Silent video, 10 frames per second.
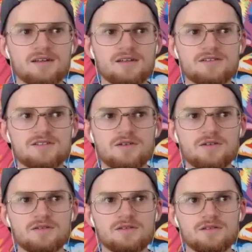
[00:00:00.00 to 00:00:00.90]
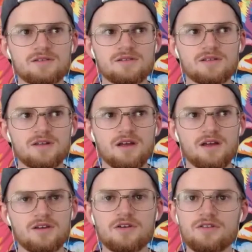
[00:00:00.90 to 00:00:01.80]
So,
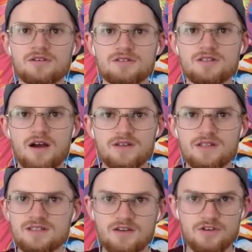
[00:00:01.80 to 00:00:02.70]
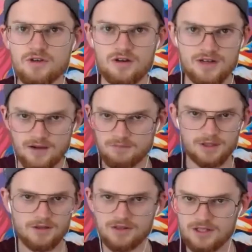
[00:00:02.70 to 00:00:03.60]
there's obviously, if you go down
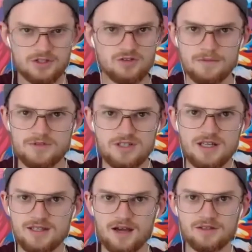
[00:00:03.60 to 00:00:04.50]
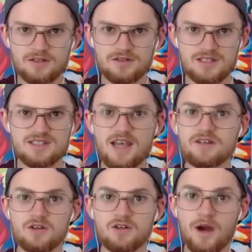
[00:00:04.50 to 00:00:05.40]
below in the description and download the
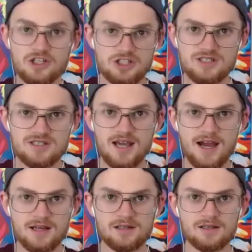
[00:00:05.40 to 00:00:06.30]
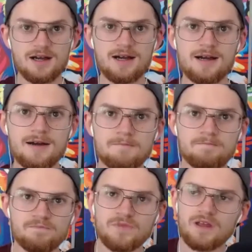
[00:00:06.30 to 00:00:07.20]
7 questions guide,
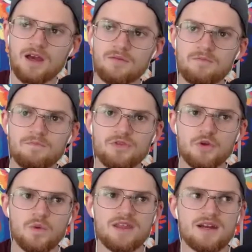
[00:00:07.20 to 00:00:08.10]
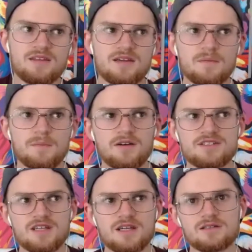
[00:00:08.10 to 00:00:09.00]
the way that I think about
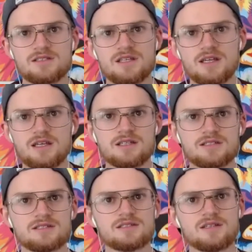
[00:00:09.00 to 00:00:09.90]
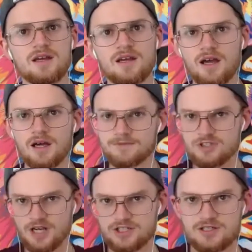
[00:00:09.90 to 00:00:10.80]
sales is
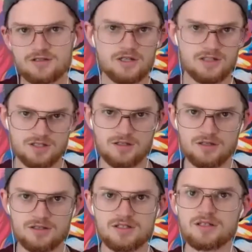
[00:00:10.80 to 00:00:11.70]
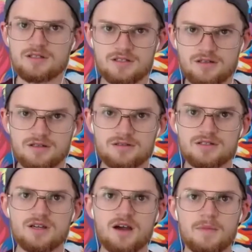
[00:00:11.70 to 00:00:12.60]
objections or concerns.
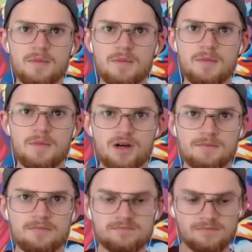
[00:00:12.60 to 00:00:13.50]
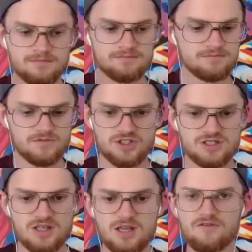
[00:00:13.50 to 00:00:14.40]
Concerns come up from
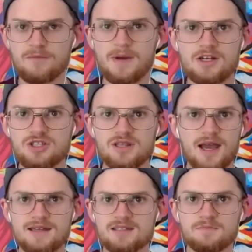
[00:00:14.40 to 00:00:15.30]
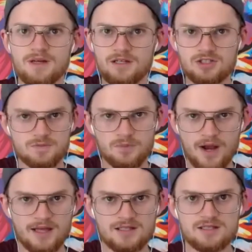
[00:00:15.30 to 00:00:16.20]
just information that hasn't been
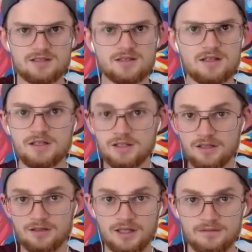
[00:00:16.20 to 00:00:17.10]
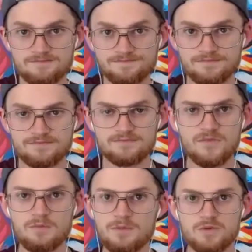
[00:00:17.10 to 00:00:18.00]
expressed clearly
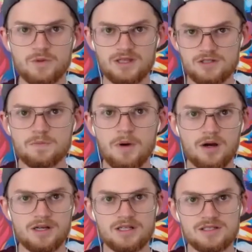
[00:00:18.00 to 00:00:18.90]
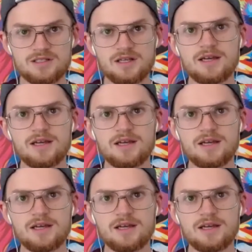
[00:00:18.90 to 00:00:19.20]
between the two parties.